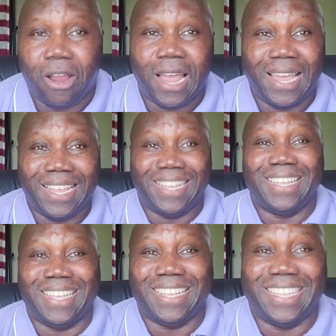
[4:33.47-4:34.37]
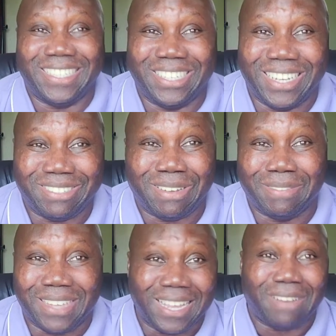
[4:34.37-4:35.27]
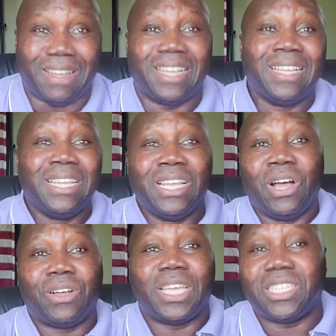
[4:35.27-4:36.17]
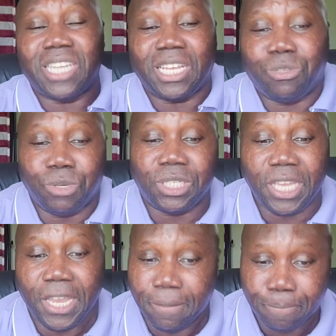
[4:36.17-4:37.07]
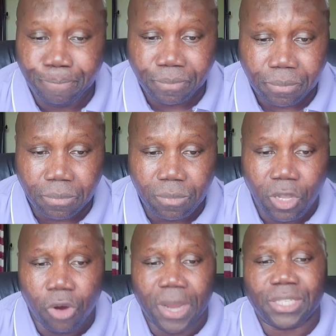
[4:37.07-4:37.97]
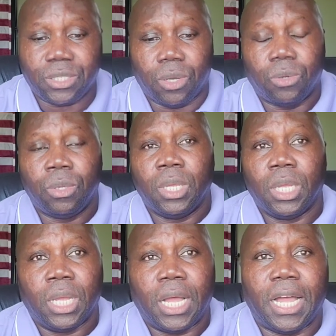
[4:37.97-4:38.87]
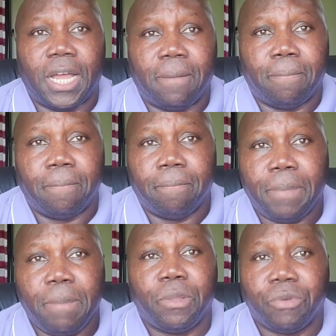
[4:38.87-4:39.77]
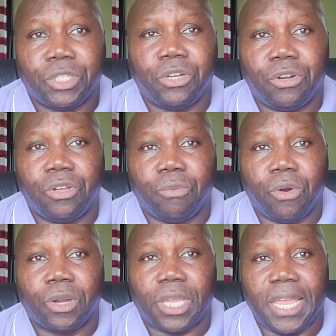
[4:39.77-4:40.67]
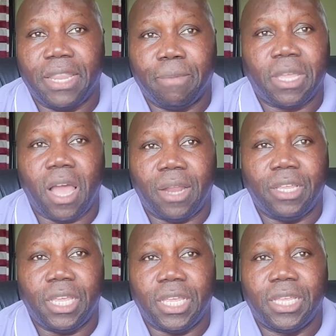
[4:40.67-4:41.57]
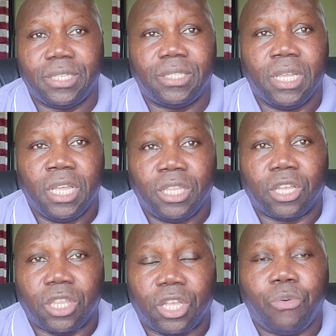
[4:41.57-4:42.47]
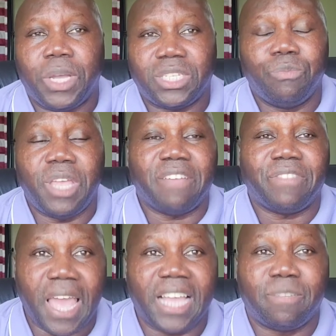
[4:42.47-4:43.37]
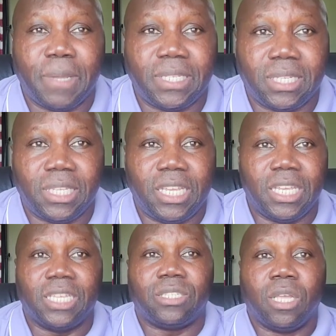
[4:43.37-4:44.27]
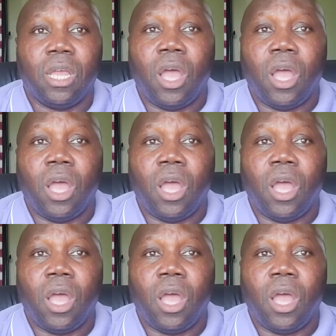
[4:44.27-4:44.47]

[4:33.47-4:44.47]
All right. so that's what I'm talking about. Okay, so that's what we're seeing. All right. So um, people are returning to work, and the economy is the, the question we have to ask basically is